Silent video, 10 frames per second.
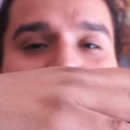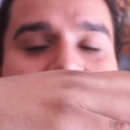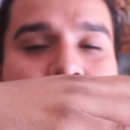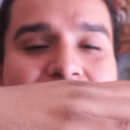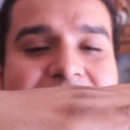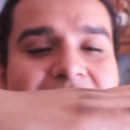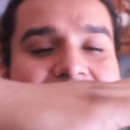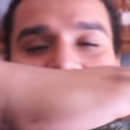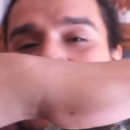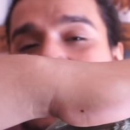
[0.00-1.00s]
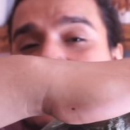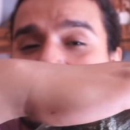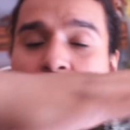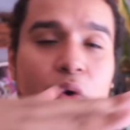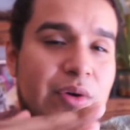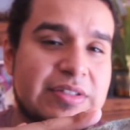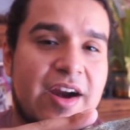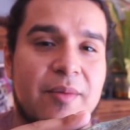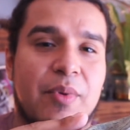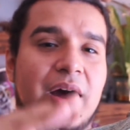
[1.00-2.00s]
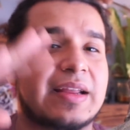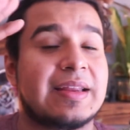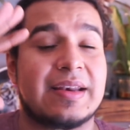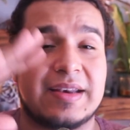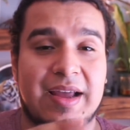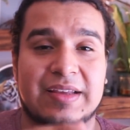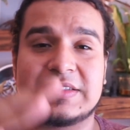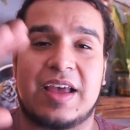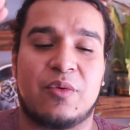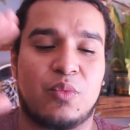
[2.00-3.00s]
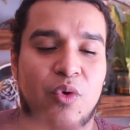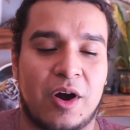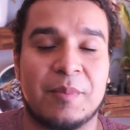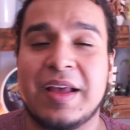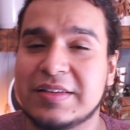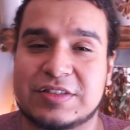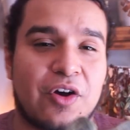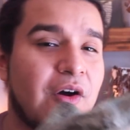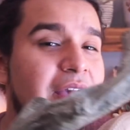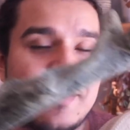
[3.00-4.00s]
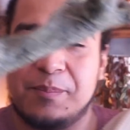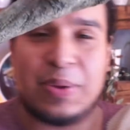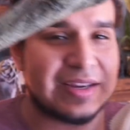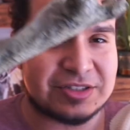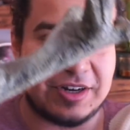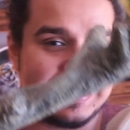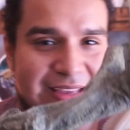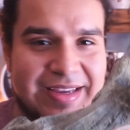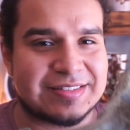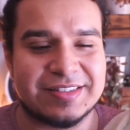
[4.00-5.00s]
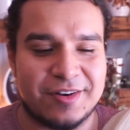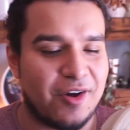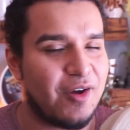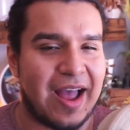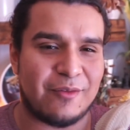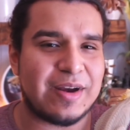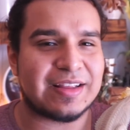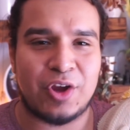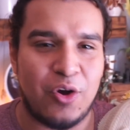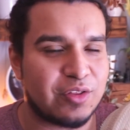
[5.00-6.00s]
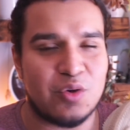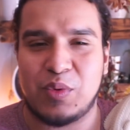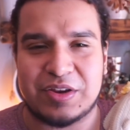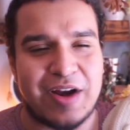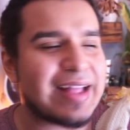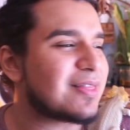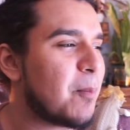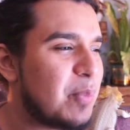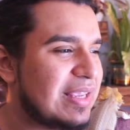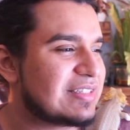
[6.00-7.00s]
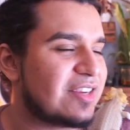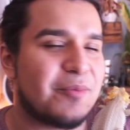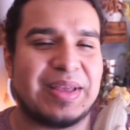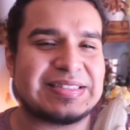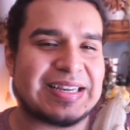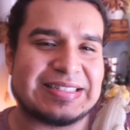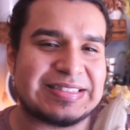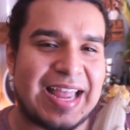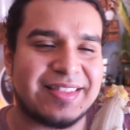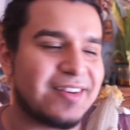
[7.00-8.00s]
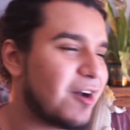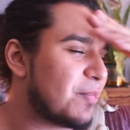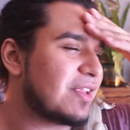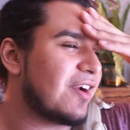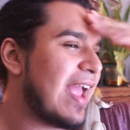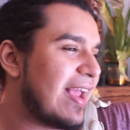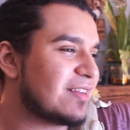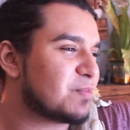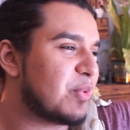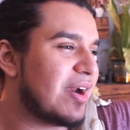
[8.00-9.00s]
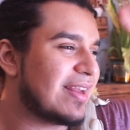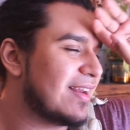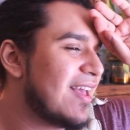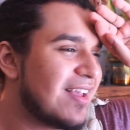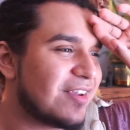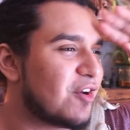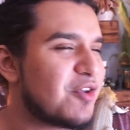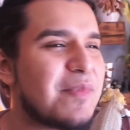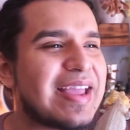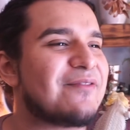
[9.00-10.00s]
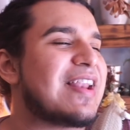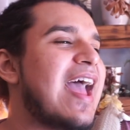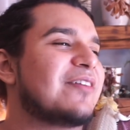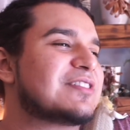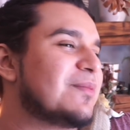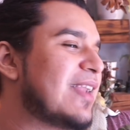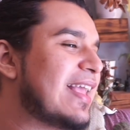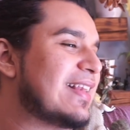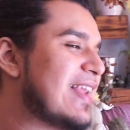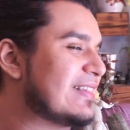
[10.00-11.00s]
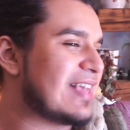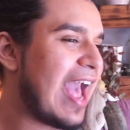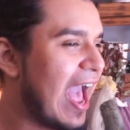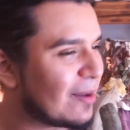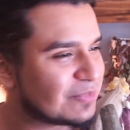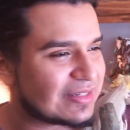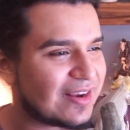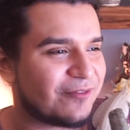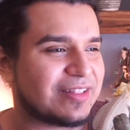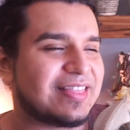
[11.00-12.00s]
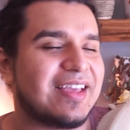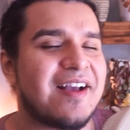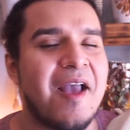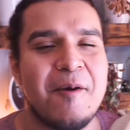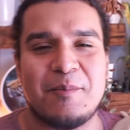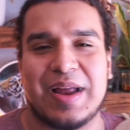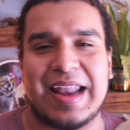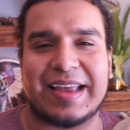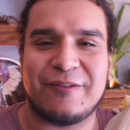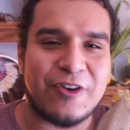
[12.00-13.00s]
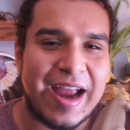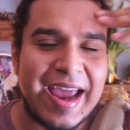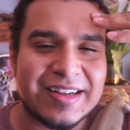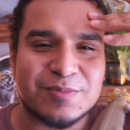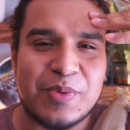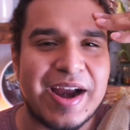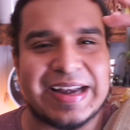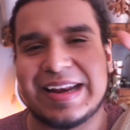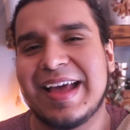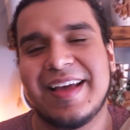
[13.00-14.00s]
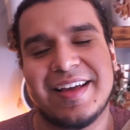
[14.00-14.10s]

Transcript: and basically get his whole entire body nice and warm. So picture this, you know, I already told you, when you're at the beach and you're basically standing up and your head is burning, you know, you might even have some like nice abs and everything, but like if your head is burning,